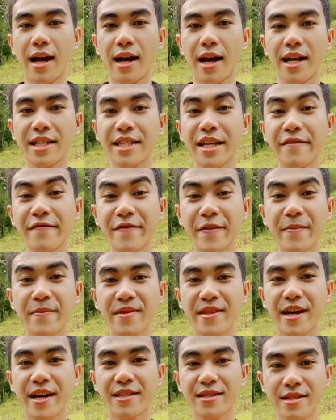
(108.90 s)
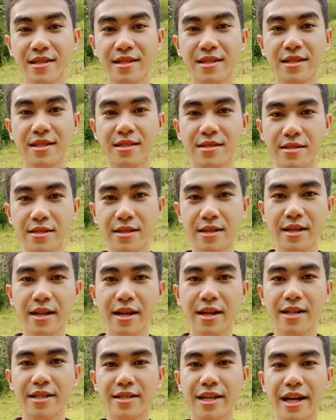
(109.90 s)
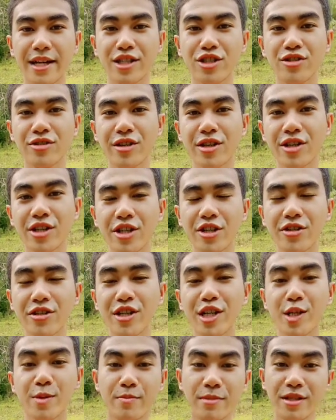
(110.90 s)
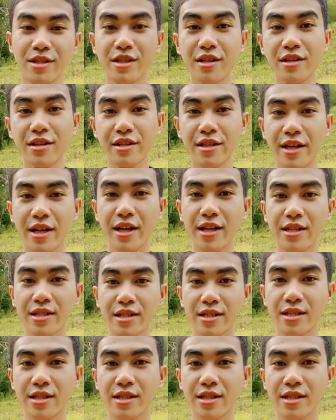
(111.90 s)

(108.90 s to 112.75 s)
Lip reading: Aside from that, the instructional materials